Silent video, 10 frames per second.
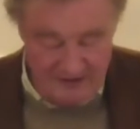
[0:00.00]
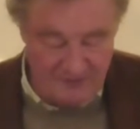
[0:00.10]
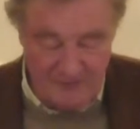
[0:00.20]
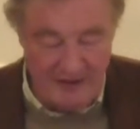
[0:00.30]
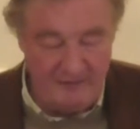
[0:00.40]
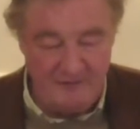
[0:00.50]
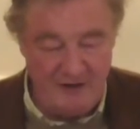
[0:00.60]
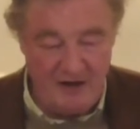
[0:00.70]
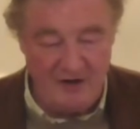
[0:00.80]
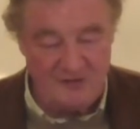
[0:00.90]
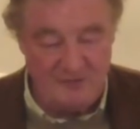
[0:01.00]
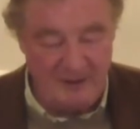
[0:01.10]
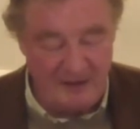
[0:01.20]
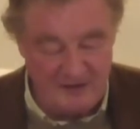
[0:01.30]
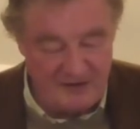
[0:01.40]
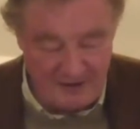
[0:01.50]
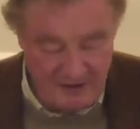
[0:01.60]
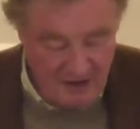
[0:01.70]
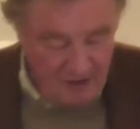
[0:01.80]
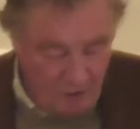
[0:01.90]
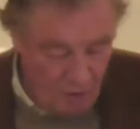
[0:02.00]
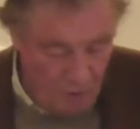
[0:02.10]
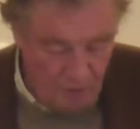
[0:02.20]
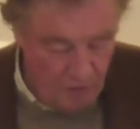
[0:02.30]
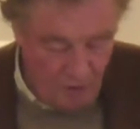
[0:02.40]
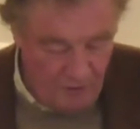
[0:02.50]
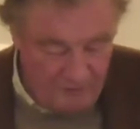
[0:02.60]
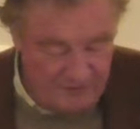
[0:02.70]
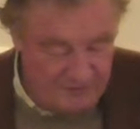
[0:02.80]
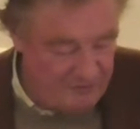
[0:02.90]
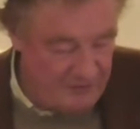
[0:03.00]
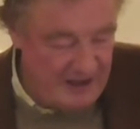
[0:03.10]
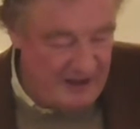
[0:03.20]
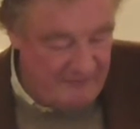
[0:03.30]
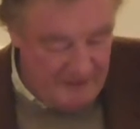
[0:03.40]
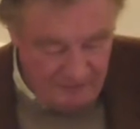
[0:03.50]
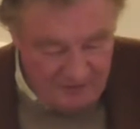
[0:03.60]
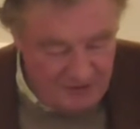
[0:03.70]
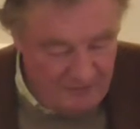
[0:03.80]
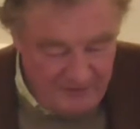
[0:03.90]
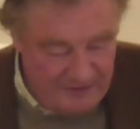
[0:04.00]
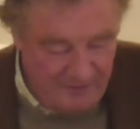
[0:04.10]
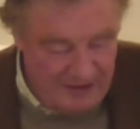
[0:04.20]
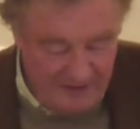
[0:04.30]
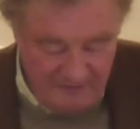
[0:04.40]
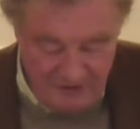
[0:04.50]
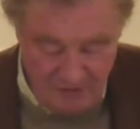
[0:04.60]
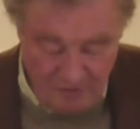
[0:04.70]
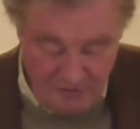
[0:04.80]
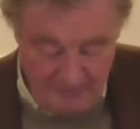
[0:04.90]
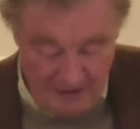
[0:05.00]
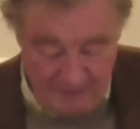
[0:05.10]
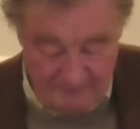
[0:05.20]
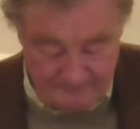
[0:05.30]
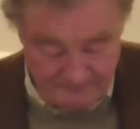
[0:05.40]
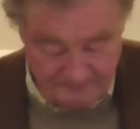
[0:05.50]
Because whenever I asked him about it, he said, oh no, it was something we never talked about.